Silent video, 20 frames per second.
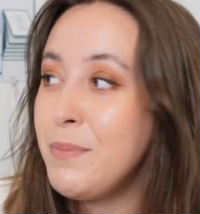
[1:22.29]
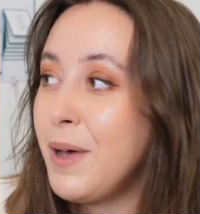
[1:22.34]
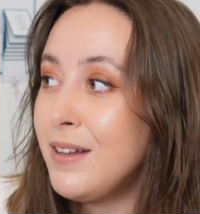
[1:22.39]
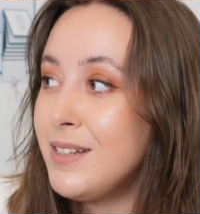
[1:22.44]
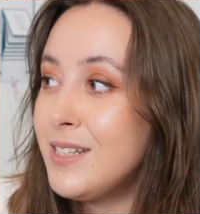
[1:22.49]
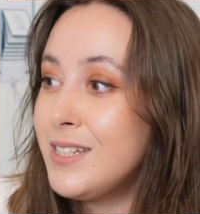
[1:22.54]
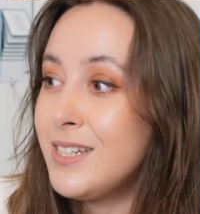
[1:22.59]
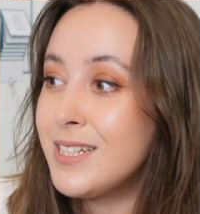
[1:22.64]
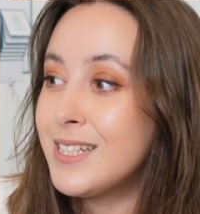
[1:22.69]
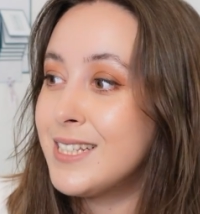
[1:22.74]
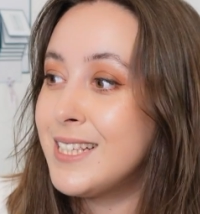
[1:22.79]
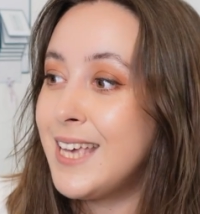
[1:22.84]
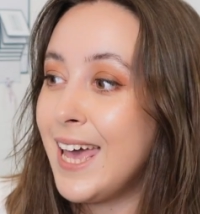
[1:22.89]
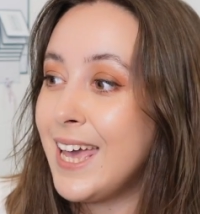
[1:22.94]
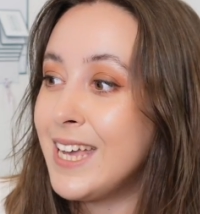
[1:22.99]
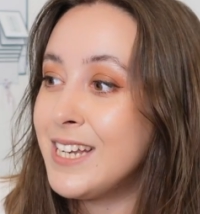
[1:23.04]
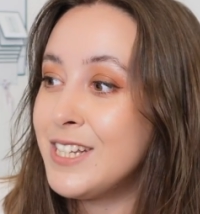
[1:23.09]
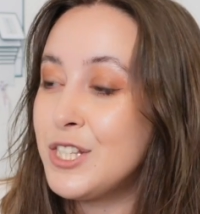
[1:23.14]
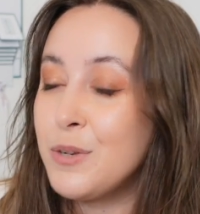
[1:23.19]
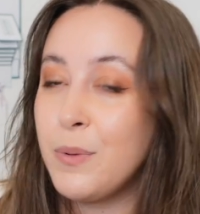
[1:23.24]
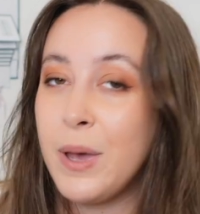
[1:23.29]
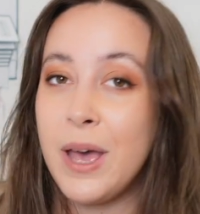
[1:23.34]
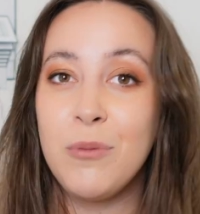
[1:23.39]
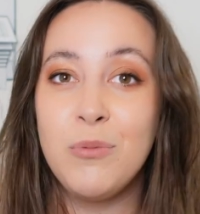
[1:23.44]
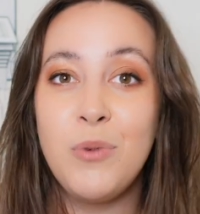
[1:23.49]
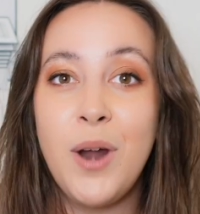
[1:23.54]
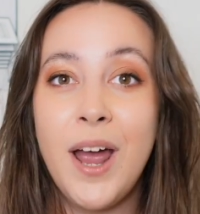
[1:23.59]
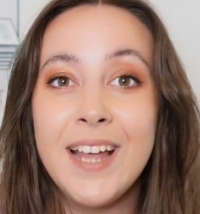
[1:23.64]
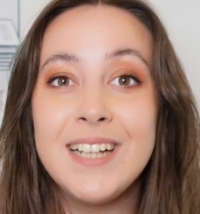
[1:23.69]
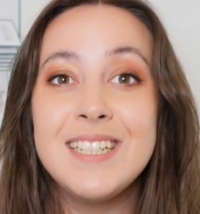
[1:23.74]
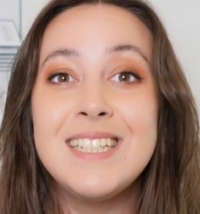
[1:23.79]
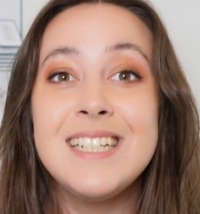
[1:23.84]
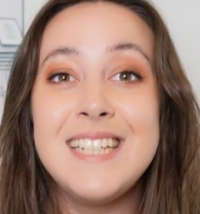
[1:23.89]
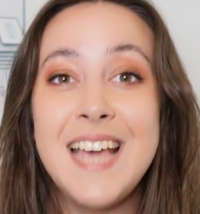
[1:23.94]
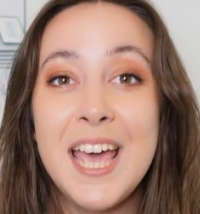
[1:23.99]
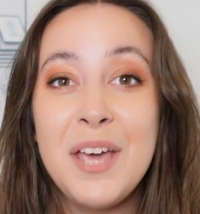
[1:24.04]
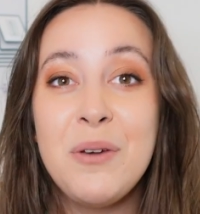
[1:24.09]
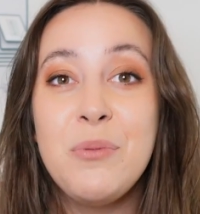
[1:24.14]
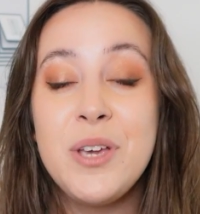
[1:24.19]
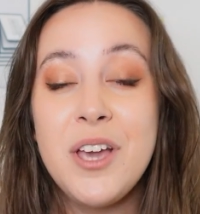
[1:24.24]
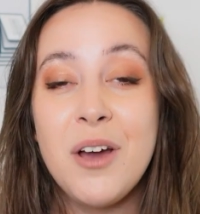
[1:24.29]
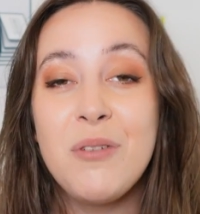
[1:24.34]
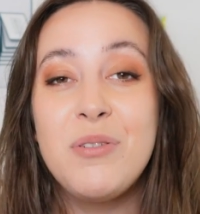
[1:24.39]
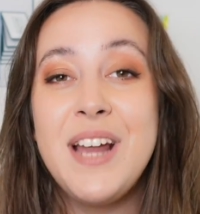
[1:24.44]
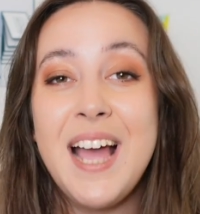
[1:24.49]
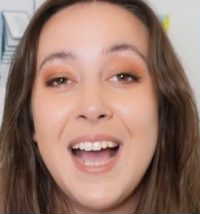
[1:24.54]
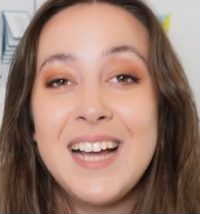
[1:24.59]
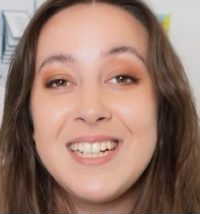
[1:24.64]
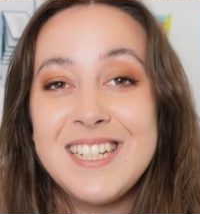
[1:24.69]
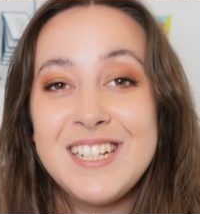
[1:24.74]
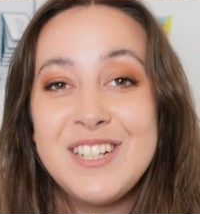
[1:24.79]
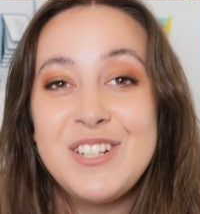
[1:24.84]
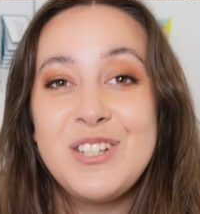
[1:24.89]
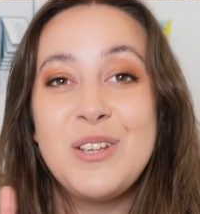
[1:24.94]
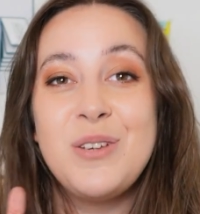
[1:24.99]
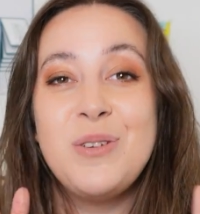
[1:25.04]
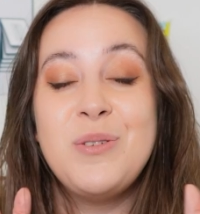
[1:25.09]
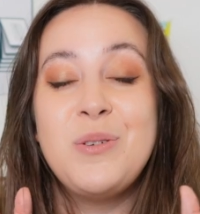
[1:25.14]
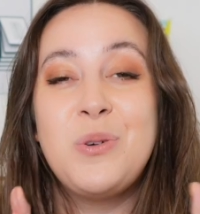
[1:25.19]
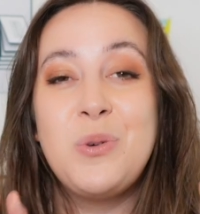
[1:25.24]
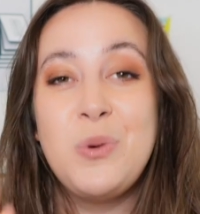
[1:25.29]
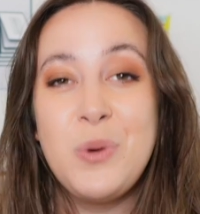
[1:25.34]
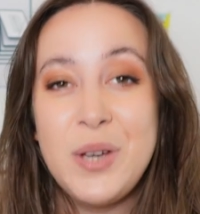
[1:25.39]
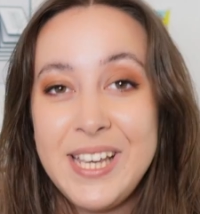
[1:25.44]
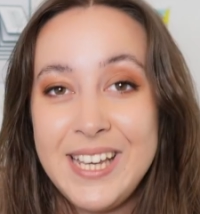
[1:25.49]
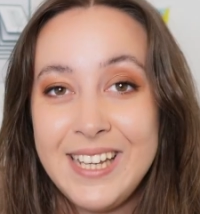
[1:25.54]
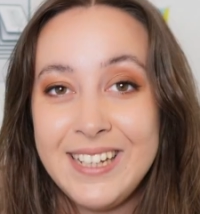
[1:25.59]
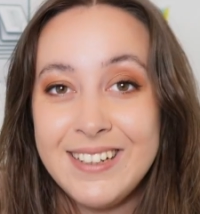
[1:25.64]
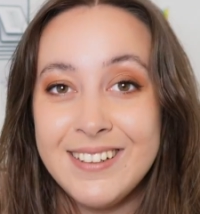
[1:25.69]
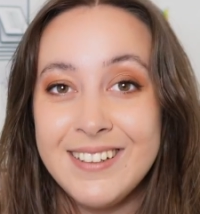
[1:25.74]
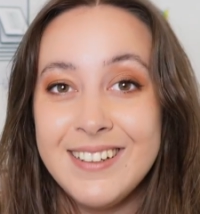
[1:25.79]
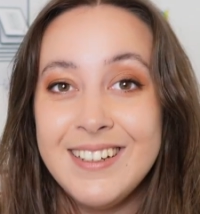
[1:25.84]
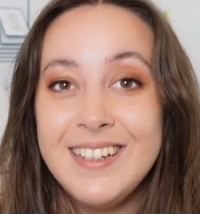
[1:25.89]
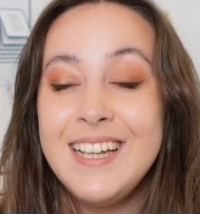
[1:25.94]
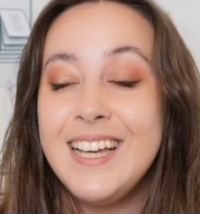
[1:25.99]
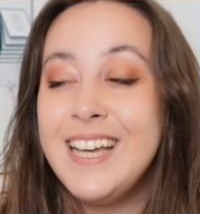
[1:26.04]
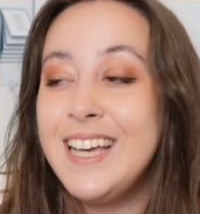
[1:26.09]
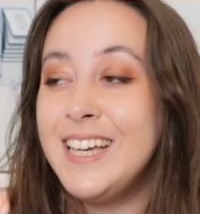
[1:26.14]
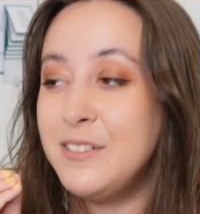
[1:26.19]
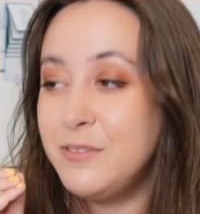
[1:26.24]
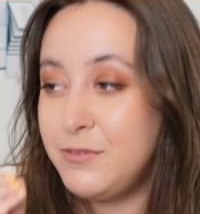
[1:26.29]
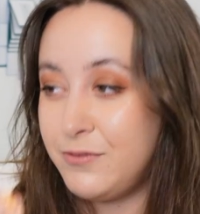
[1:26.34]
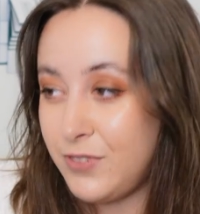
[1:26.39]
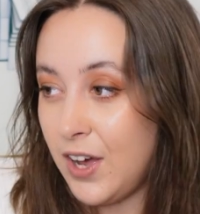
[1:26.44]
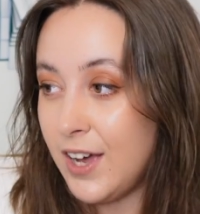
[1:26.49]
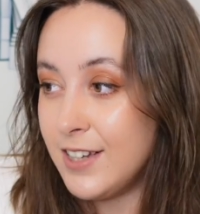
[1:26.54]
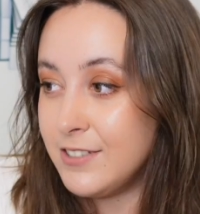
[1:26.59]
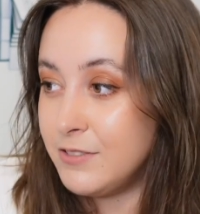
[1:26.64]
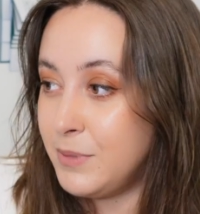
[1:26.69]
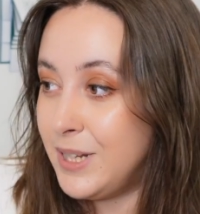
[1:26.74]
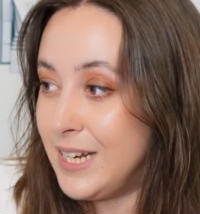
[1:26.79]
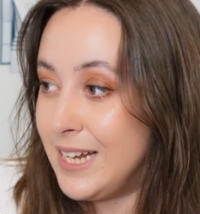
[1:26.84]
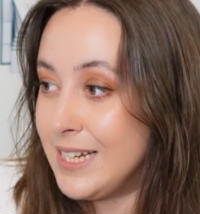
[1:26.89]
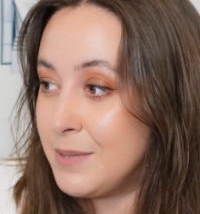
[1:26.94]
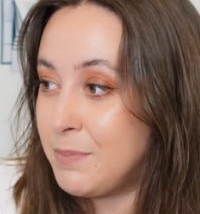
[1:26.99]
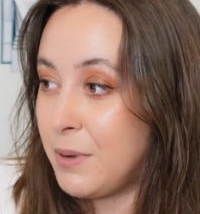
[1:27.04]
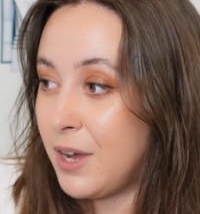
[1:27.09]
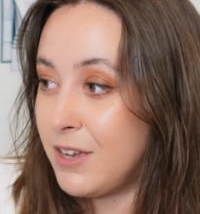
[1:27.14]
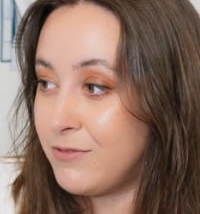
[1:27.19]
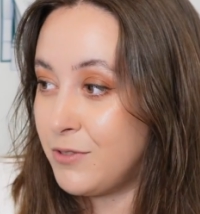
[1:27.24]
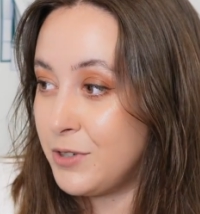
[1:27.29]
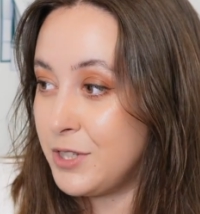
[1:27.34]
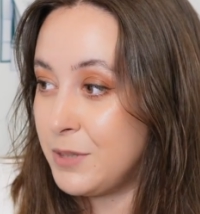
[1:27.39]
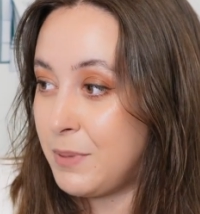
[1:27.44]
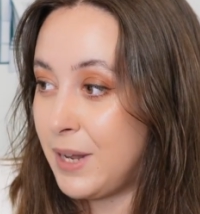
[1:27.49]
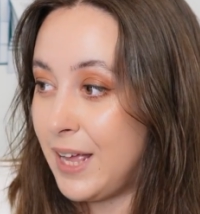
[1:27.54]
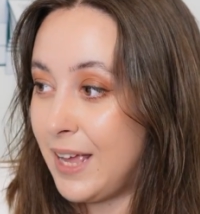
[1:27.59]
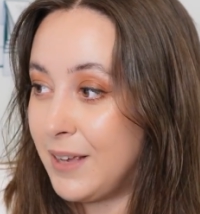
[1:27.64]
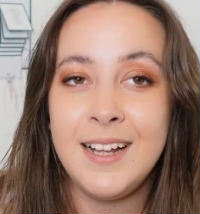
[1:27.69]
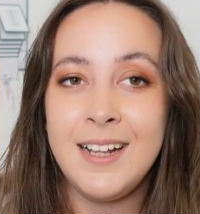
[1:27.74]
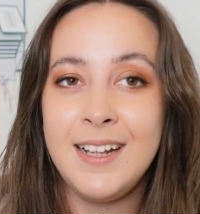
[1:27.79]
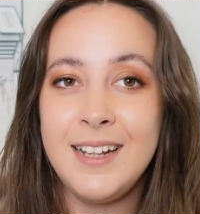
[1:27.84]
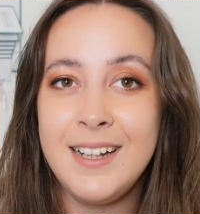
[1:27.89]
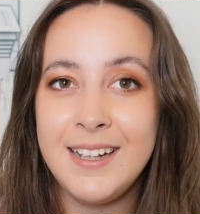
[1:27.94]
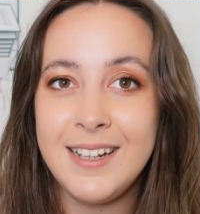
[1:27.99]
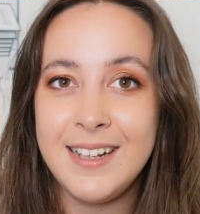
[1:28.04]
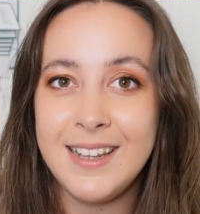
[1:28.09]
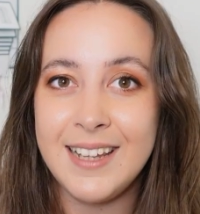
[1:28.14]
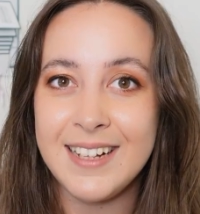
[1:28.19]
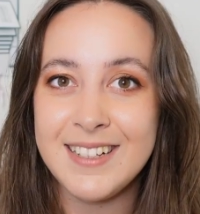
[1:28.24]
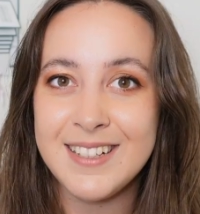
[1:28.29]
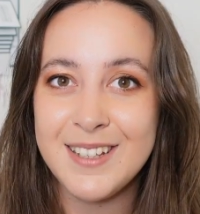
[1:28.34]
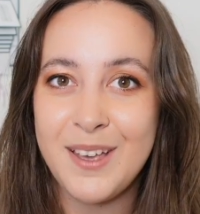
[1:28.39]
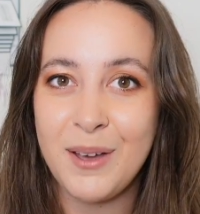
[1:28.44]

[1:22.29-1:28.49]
about to just get into it. Right, today we are reacting to Koehn in 5 minutes by VoicePlay. Let's